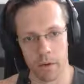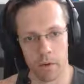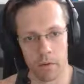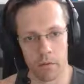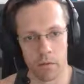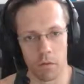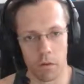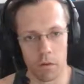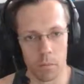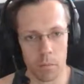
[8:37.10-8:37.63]

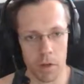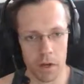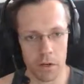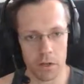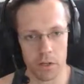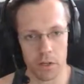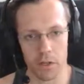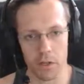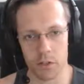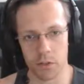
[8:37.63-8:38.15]
For the
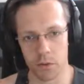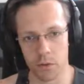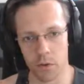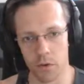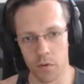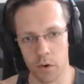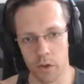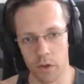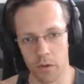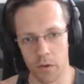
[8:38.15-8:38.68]
bench I choose
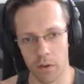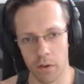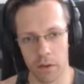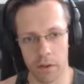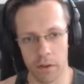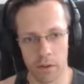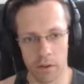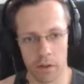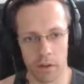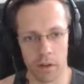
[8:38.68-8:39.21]
regular,
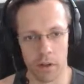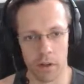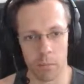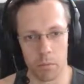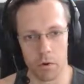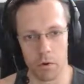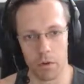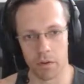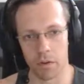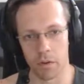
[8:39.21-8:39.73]
incline,
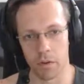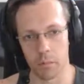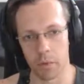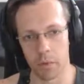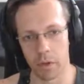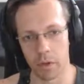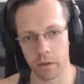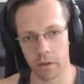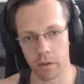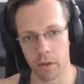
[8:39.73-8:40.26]
paused and
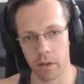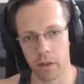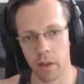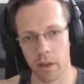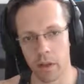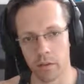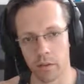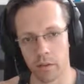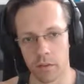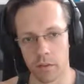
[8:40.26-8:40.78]
pin,
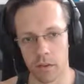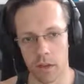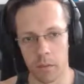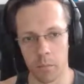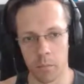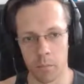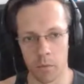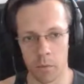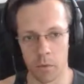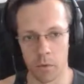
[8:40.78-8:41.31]
the
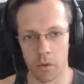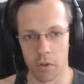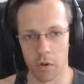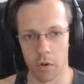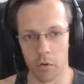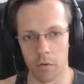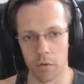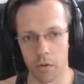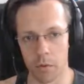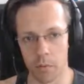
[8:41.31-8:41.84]
same with the
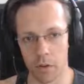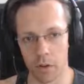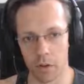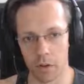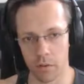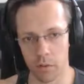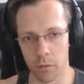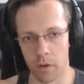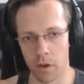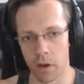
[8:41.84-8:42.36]
overhead
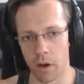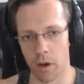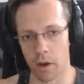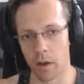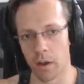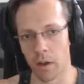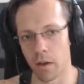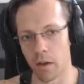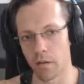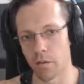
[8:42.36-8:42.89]
press, where I
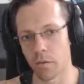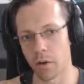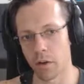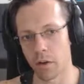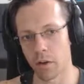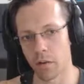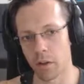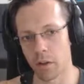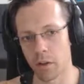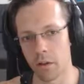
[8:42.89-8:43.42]
have
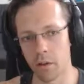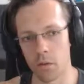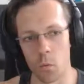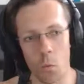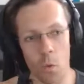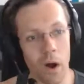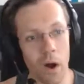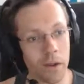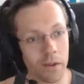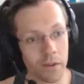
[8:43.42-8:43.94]
regular
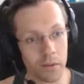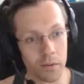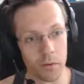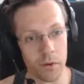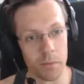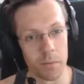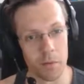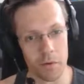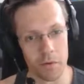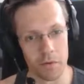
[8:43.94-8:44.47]
wide
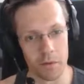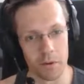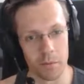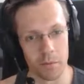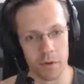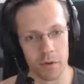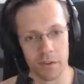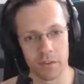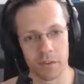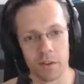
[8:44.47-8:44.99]
grip overhead
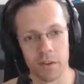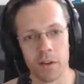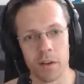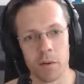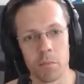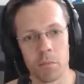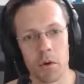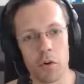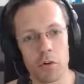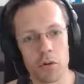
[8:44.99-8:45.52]
press,
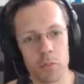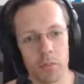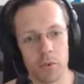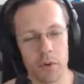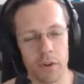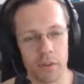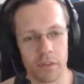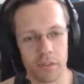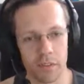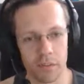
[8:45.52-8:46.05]
push
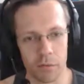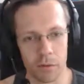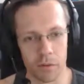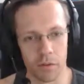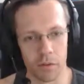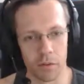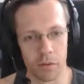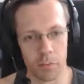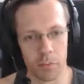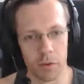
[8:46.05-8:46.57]
press for
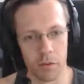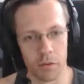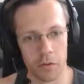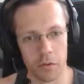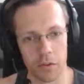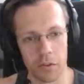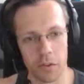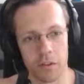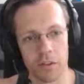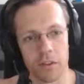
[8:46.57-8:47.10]
the
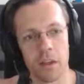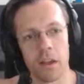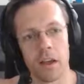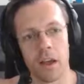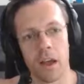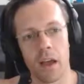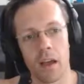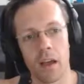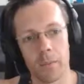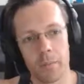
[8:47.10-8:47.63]
explosiveness
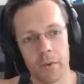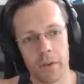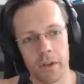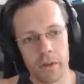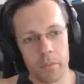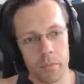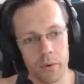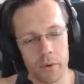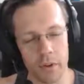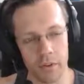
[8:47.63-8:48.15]
and
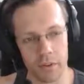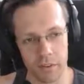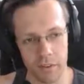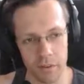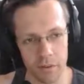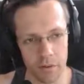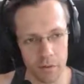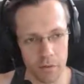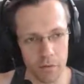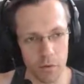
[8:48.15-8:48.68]
pin press
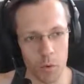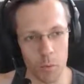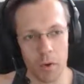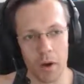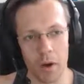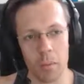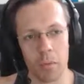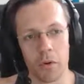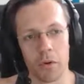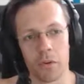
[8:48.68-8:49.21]
for
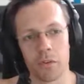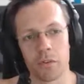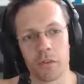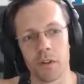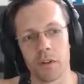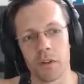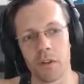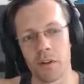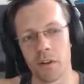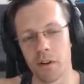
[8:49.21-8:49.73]
my
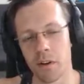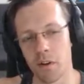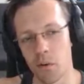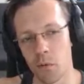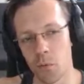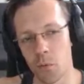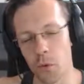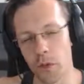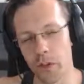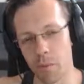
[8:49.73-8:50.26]
personal
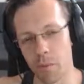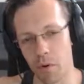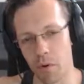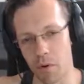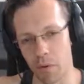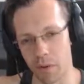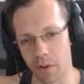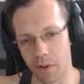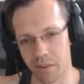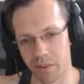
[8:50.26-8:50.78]
weak
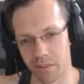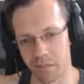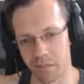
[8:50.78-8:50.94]
point.